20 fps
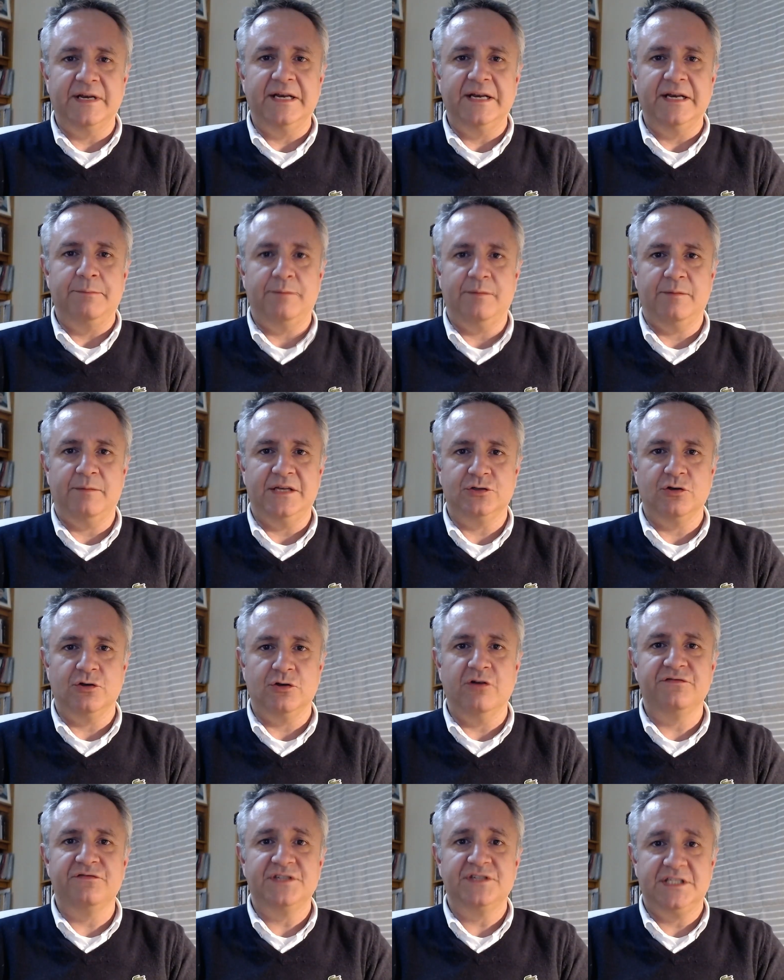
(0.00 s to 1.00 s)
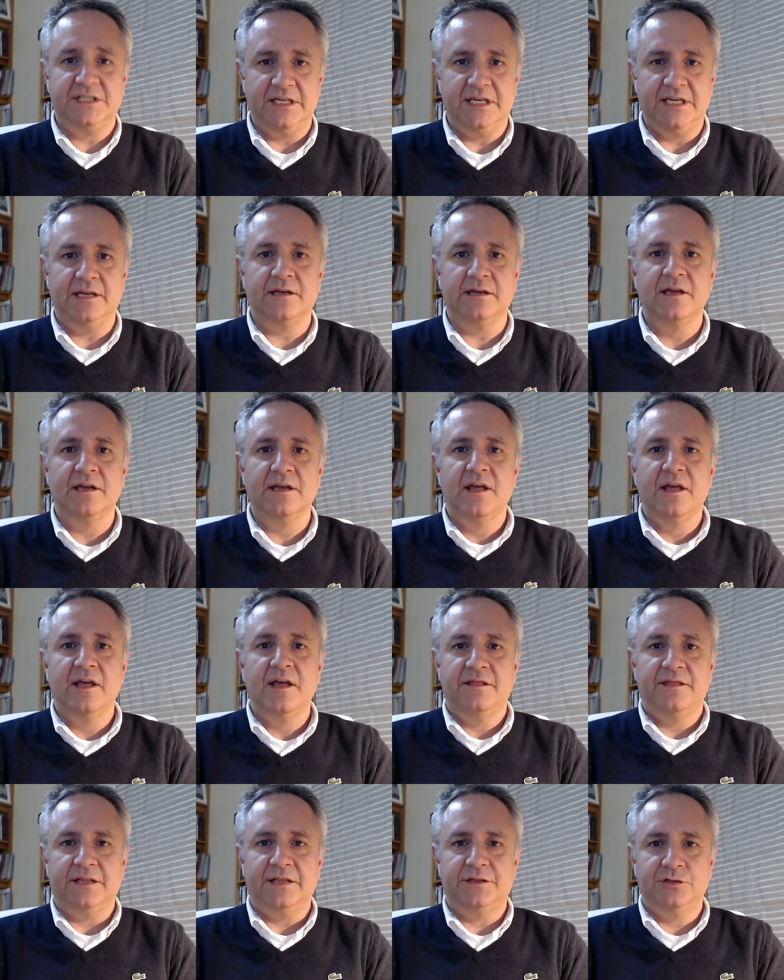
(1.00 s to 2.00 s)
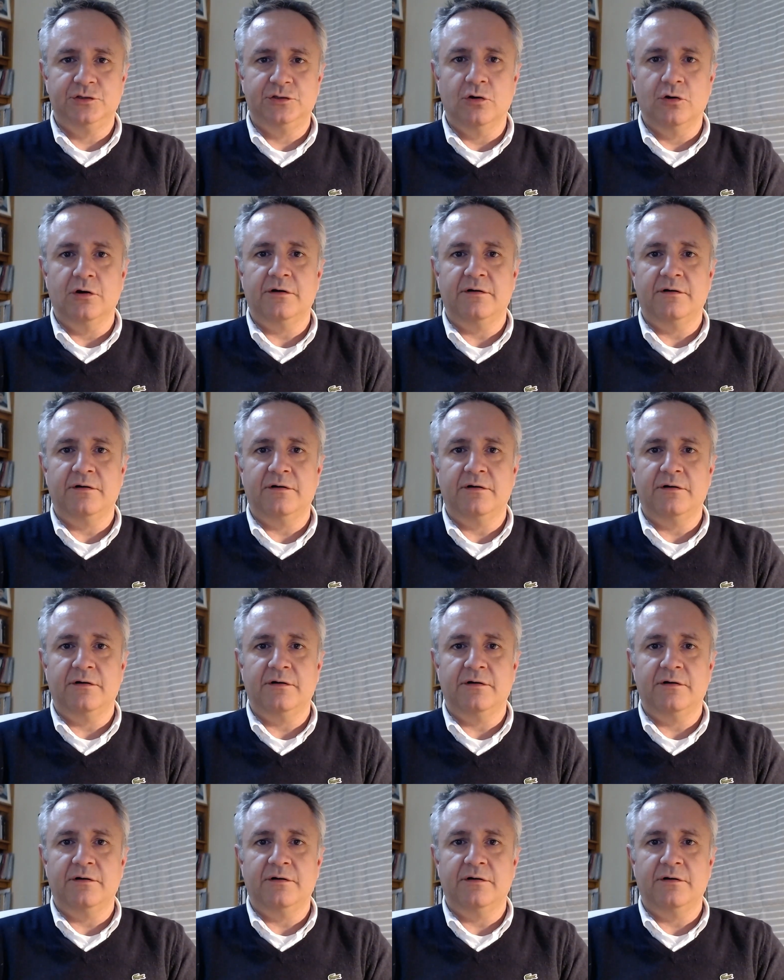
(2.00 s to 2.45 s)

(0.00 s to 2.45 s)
really pays off, seeing that your